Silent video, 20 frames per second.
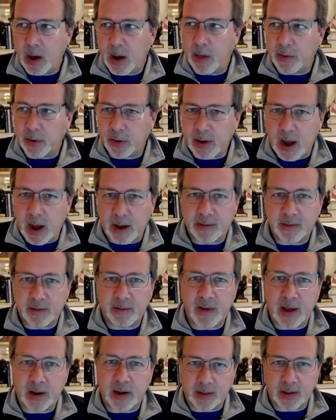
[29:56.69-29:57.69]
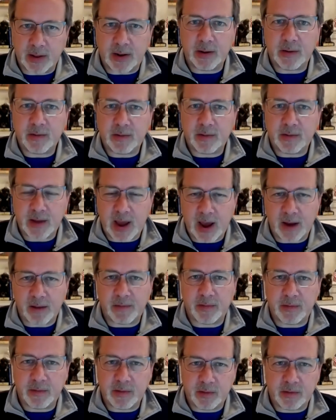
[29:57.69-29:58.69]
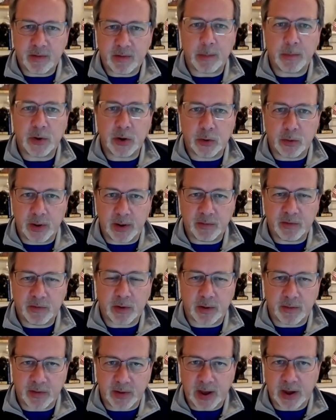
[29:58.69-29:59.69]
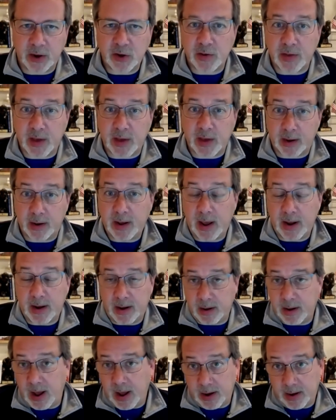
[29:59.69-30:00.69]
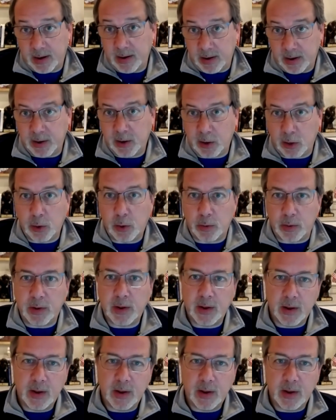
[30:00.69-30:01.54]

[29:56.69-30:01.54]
other kinds of analytics, to have some degree of certification that and include